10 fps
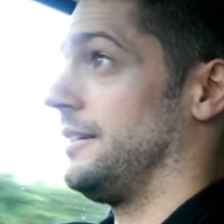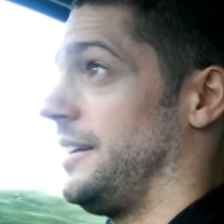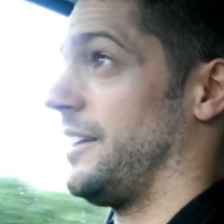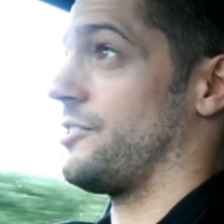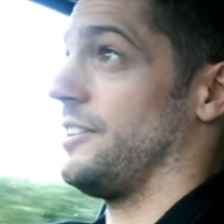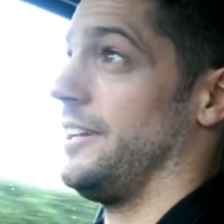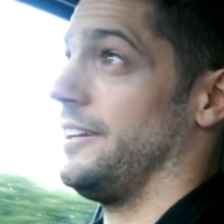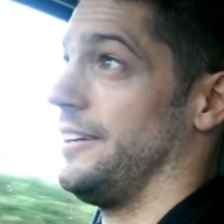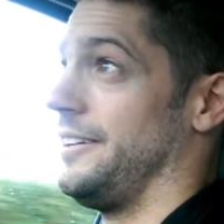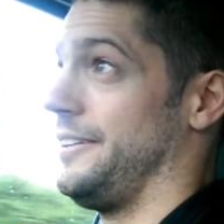Actually,
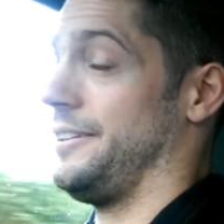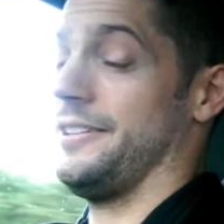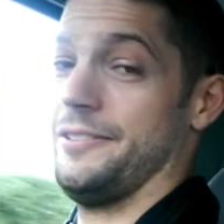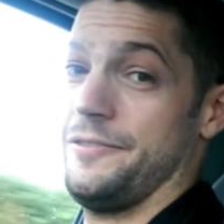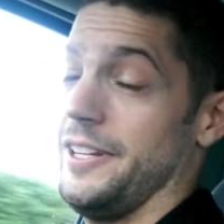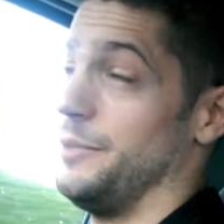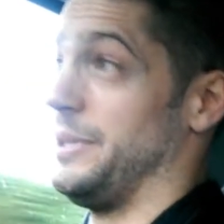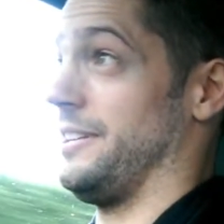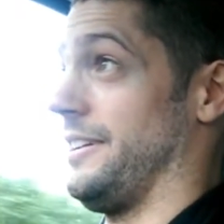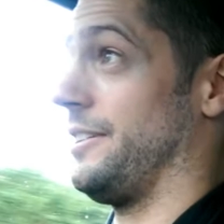I feel a
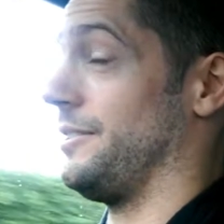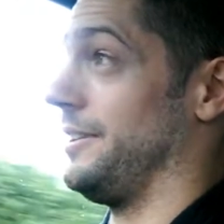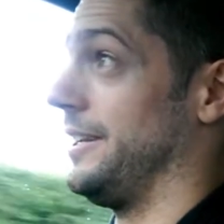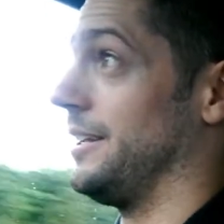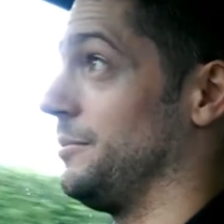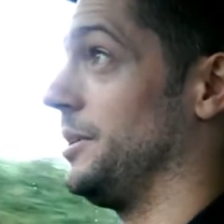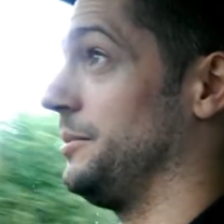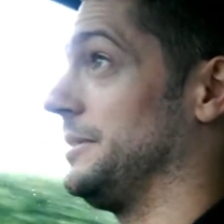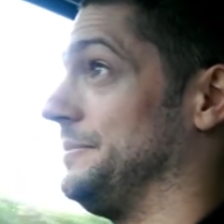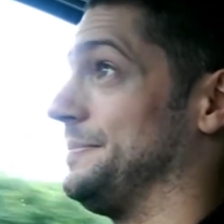bit like Colin at the
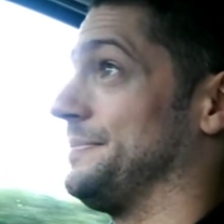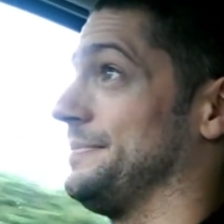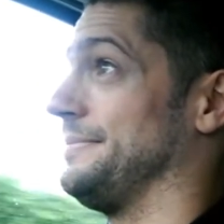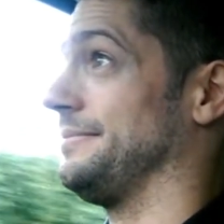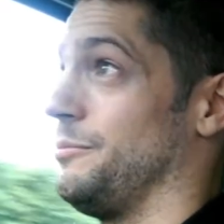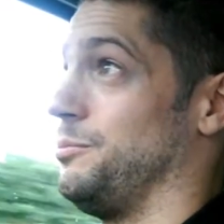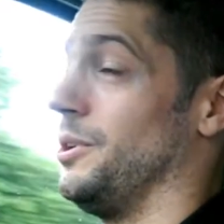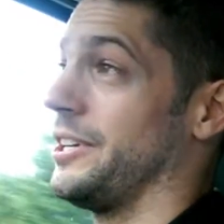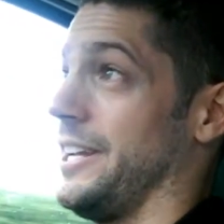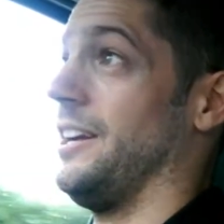moment.
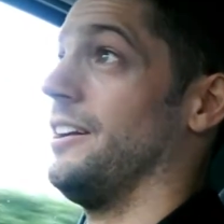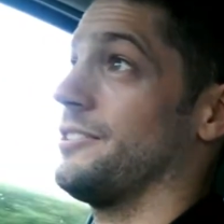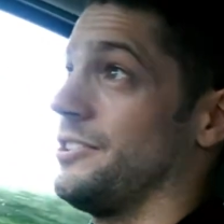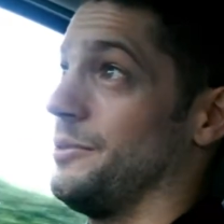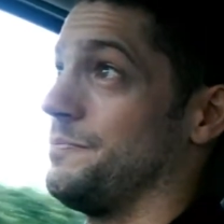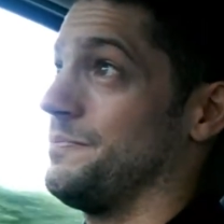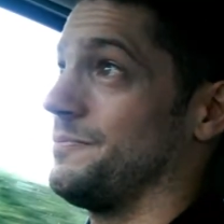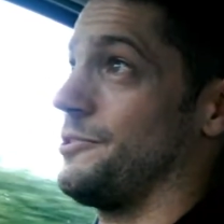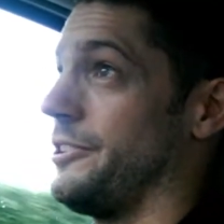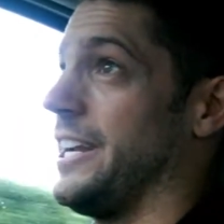Working hard to
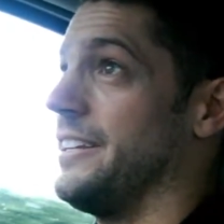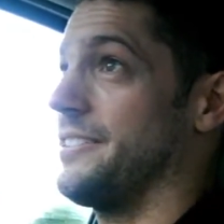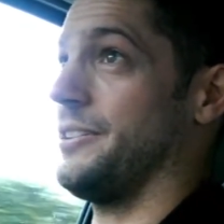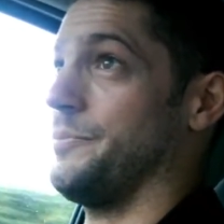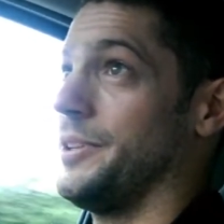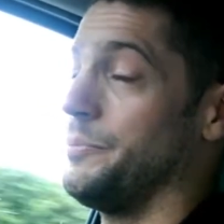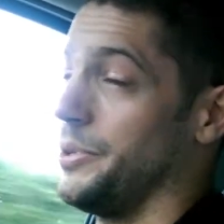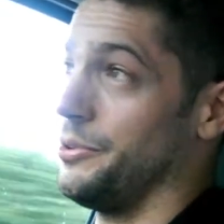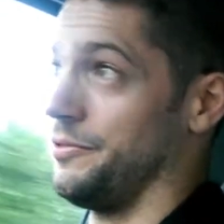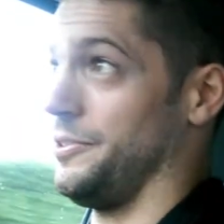create something
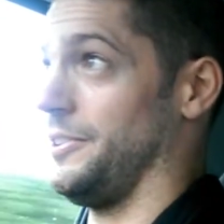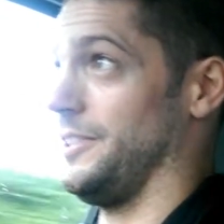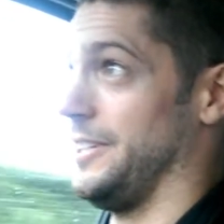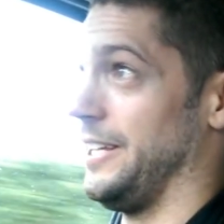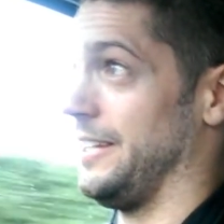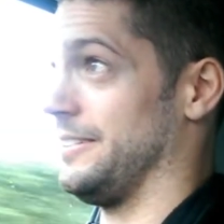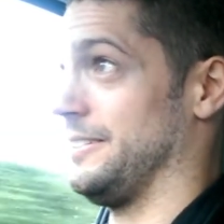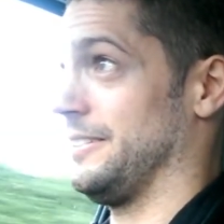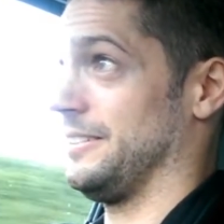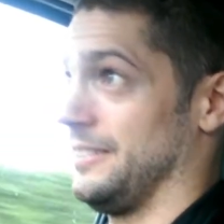beautiful and then
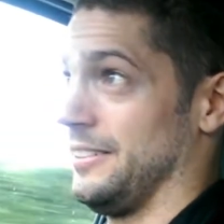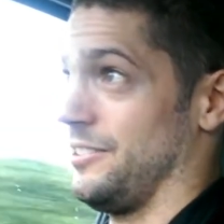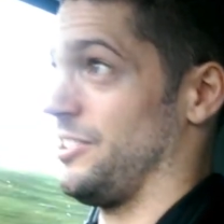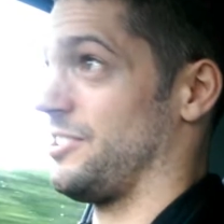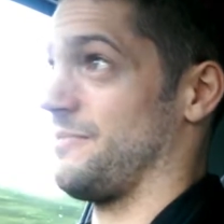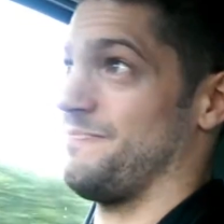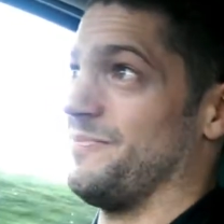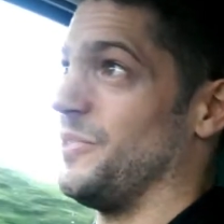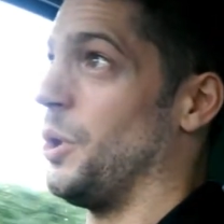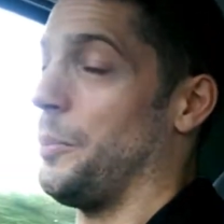just
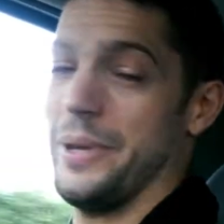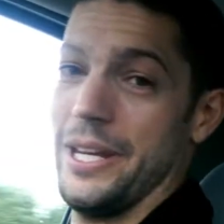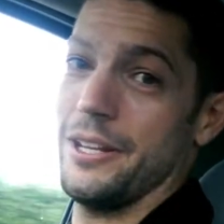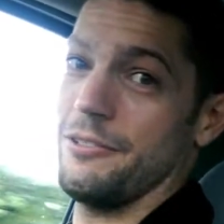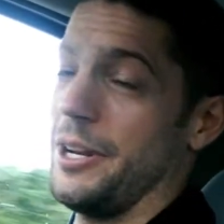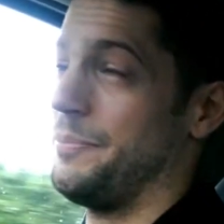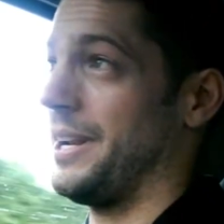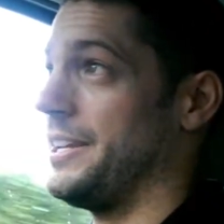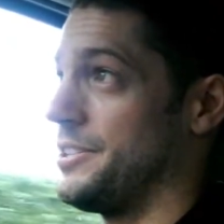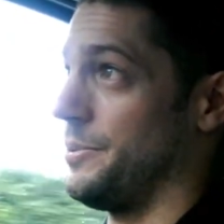not being in the right
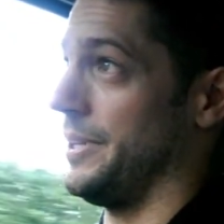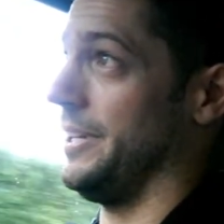place with it.